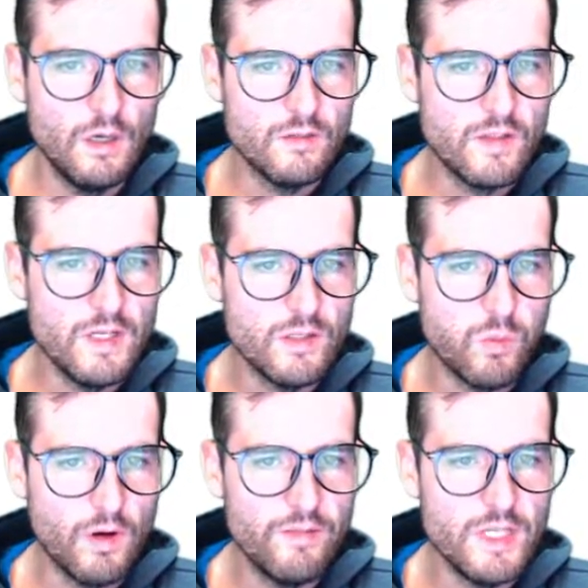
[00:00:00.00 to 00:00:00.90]
It's
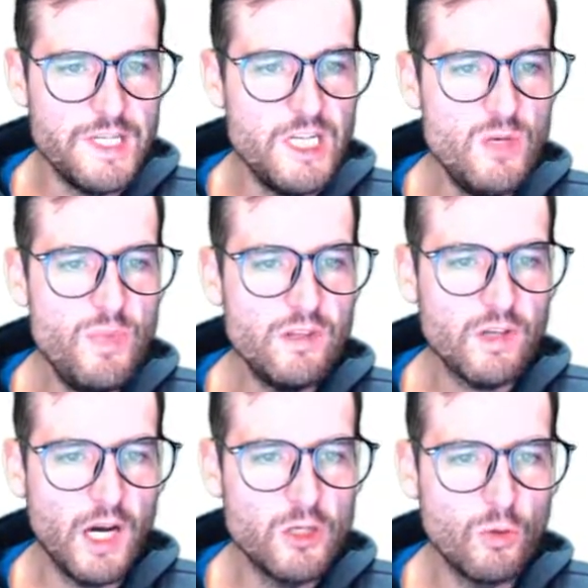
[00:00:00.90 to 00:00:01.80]
one of the deepest
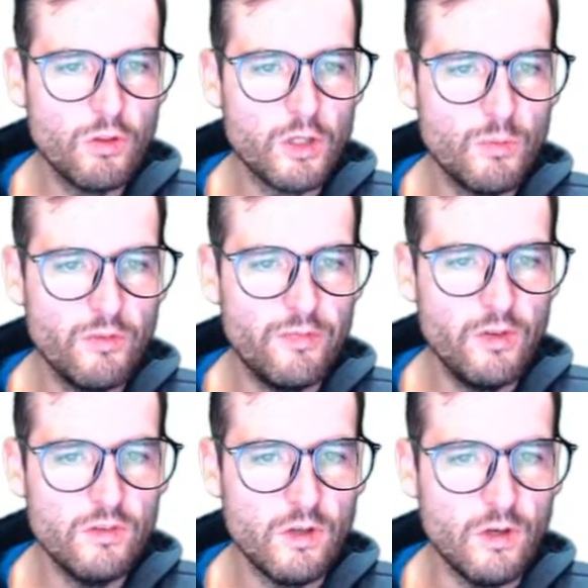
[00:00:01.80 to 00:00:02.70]
hydrothermal
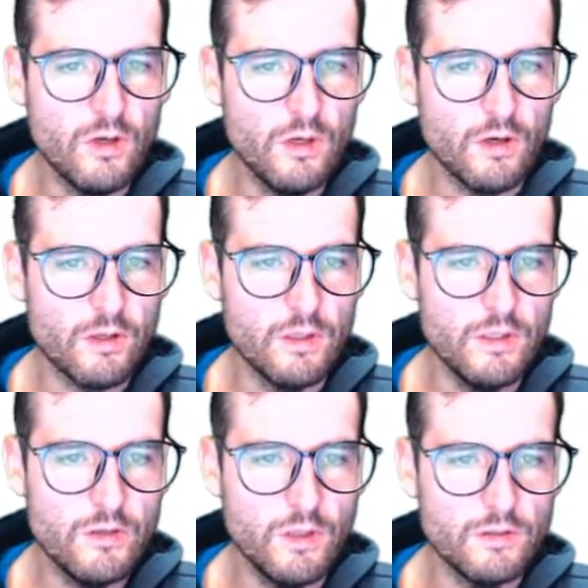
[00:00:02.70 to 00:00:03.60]
fields on Earth.
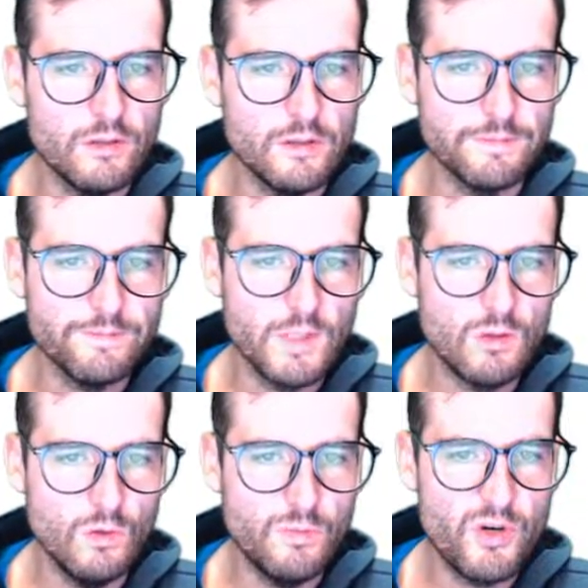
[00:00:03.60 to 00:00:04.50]
Interesting.
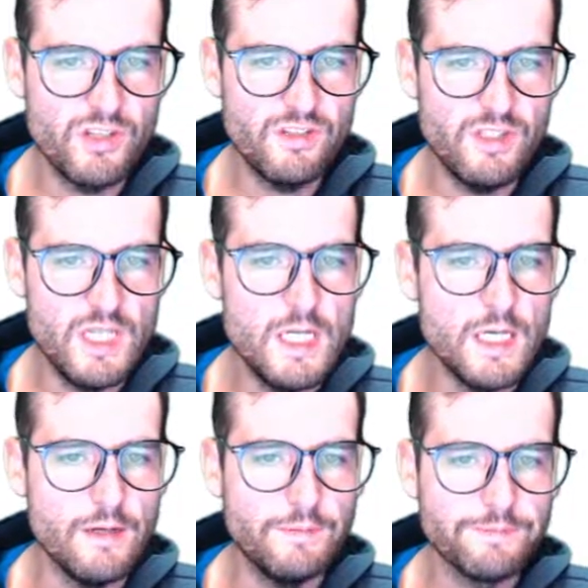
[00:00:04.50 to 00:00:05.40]
So it's pristine.